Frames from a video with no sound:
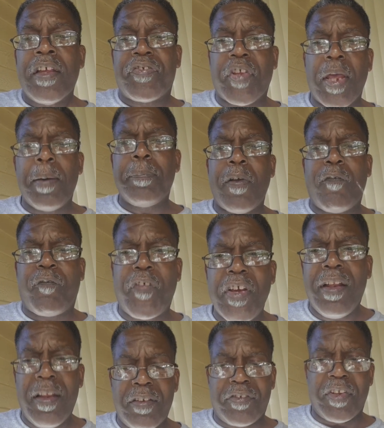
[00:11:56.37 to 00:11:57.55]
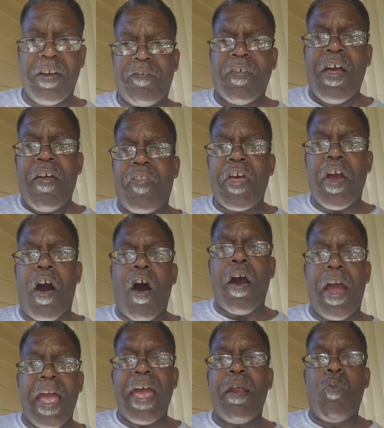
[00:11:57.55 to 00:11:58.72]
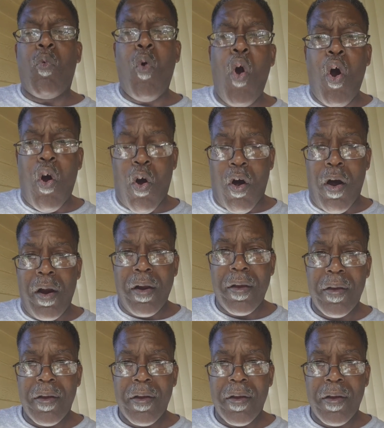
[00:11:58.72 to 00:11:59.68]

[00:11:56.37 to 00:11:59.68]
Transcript: seem to feel as if they are at war